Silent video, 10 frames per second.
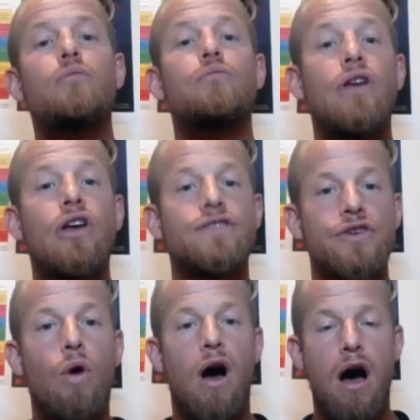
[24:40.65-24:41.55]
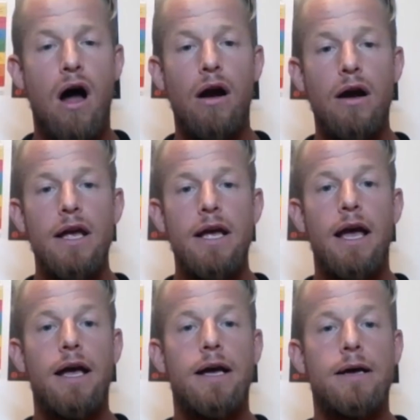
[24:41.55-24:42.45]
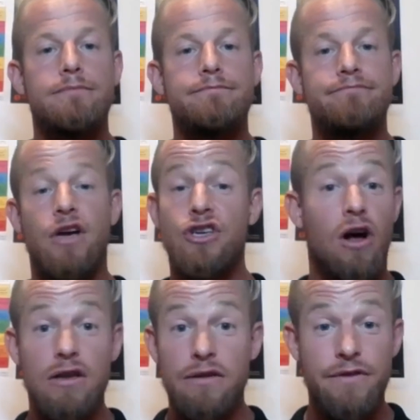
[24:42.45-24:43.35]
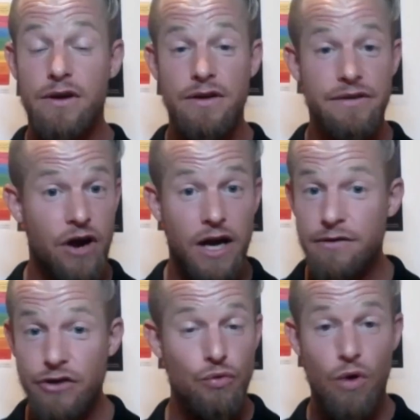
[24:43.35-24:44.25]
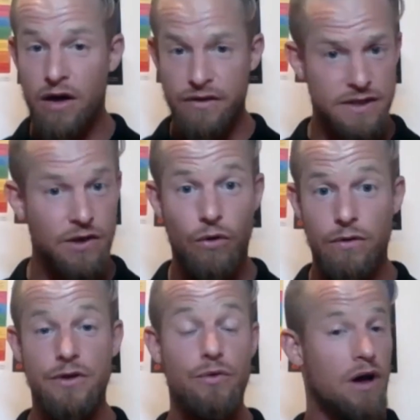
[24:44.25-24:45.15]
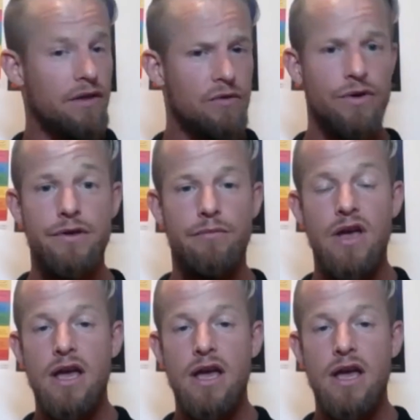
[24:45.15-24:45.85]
because you are a child of the divine. You are the soul. You are the quantum.